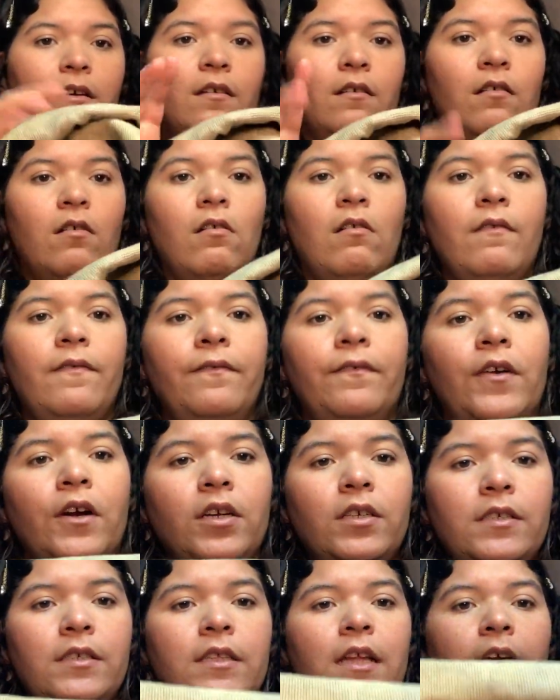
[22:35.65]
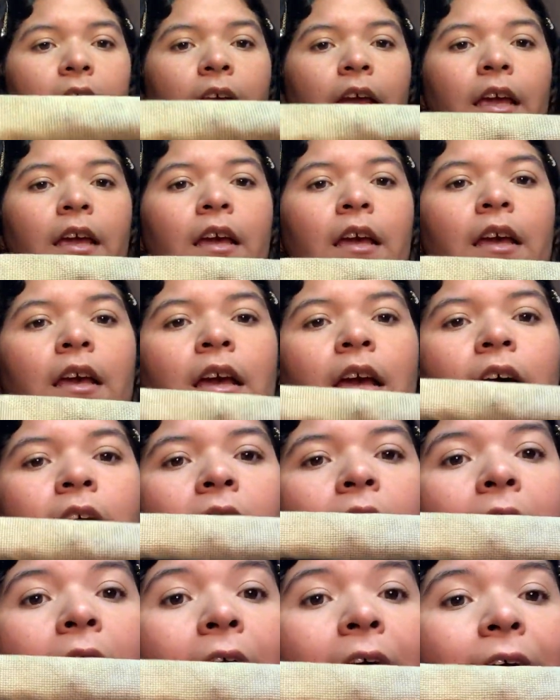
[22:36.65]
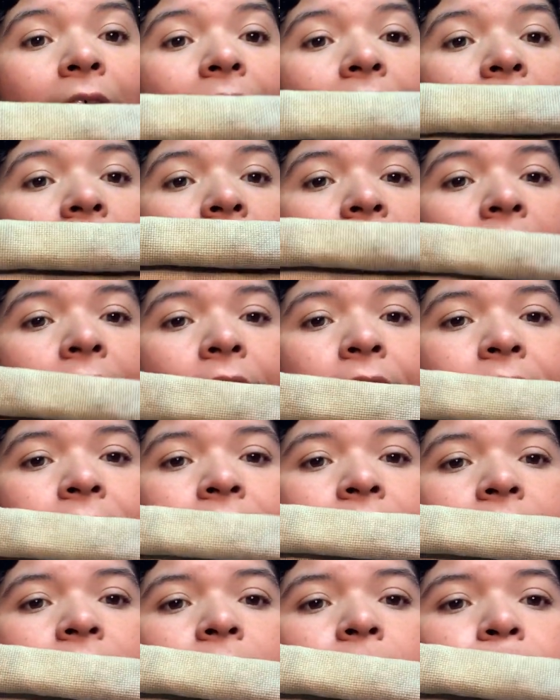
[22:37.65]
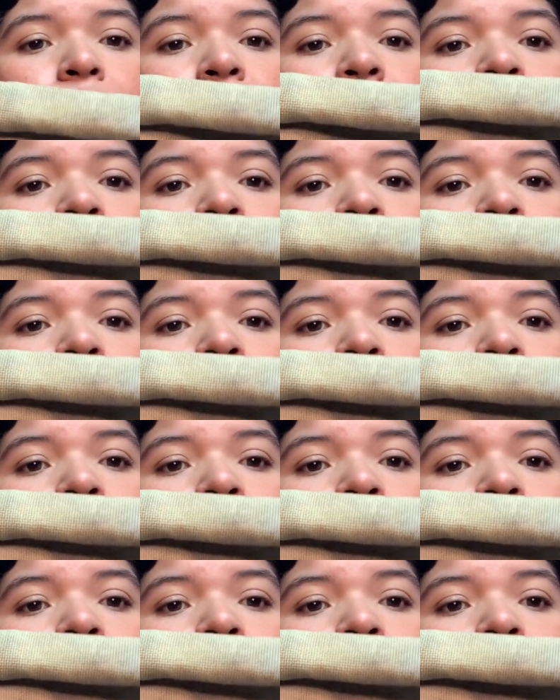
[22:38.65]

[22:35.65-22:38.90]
whole first day, I